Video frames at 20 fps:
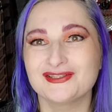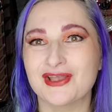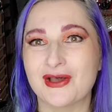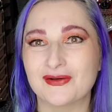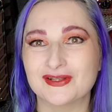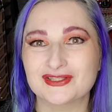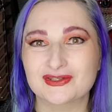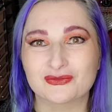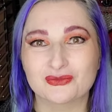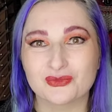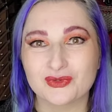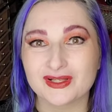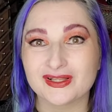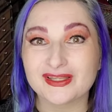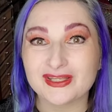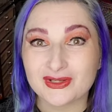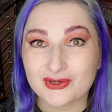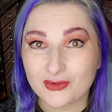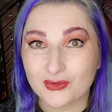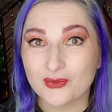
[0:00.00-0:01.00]
So it's a
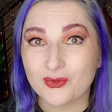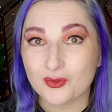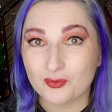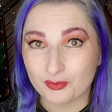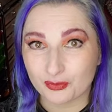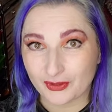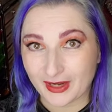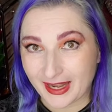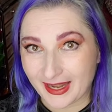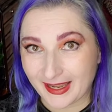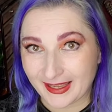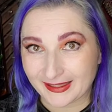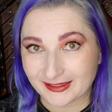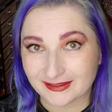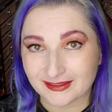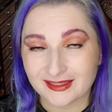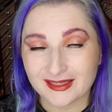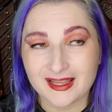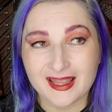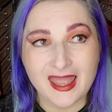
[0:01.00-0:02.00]
really cool
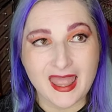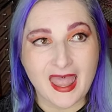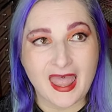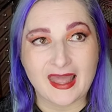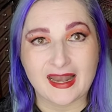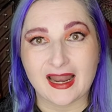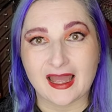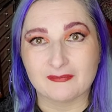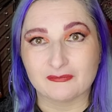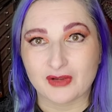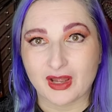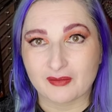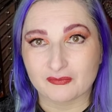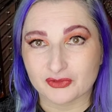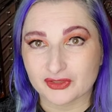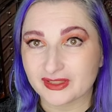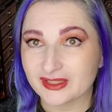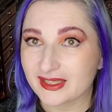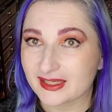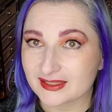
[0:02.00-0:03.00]
brand, and
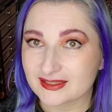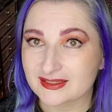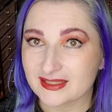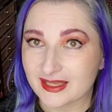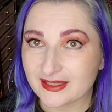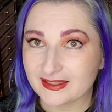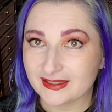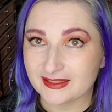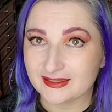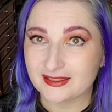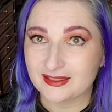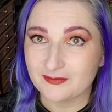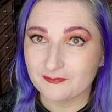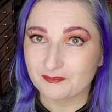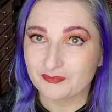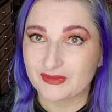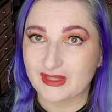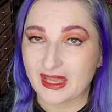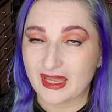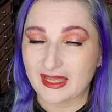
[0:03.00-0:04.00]
I'm really excited
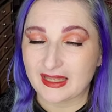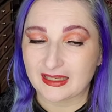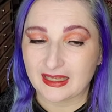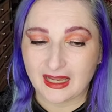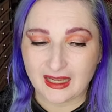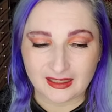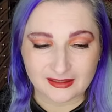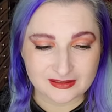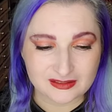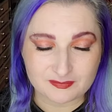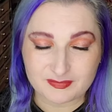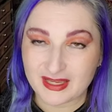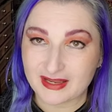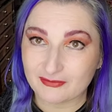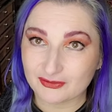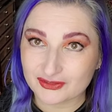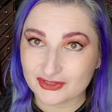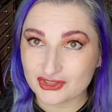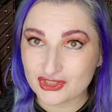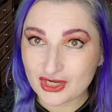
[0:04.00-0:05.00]
that to be
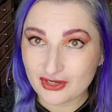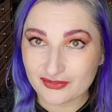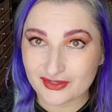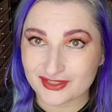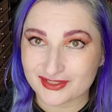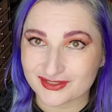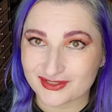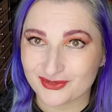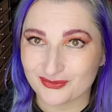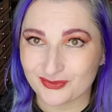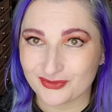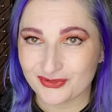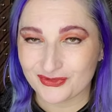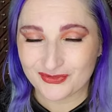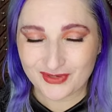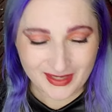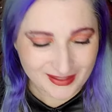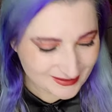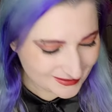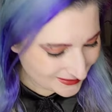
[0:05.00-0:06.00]
able to share this with
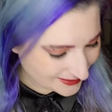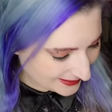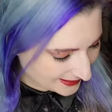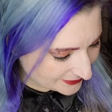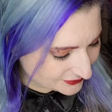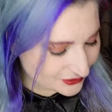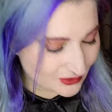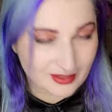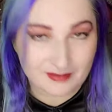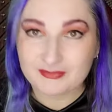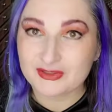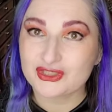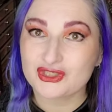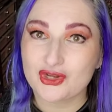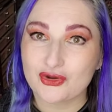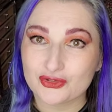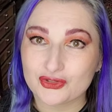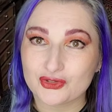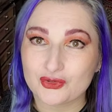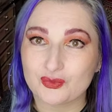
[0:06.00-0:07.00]
you guys today. So let me
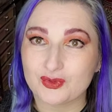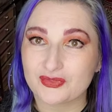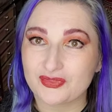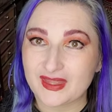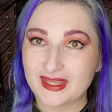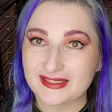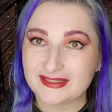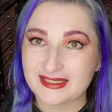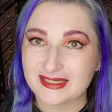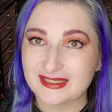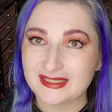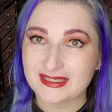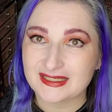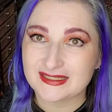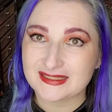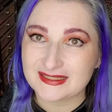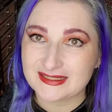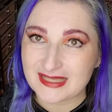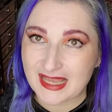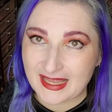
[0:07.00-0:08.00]
show you what they
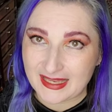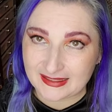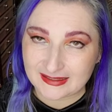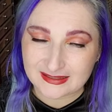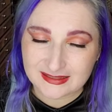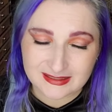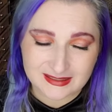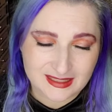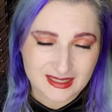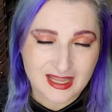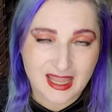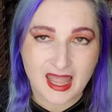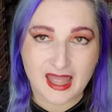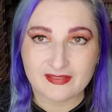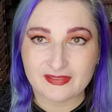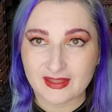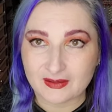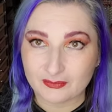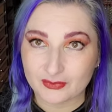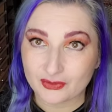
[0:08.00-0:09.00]
did send,
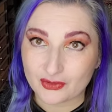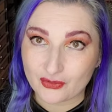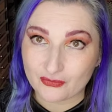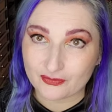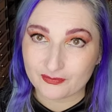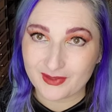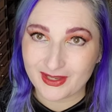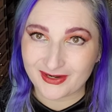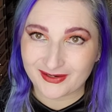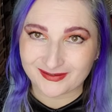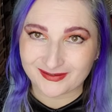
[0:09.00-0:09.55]
and then we'll go from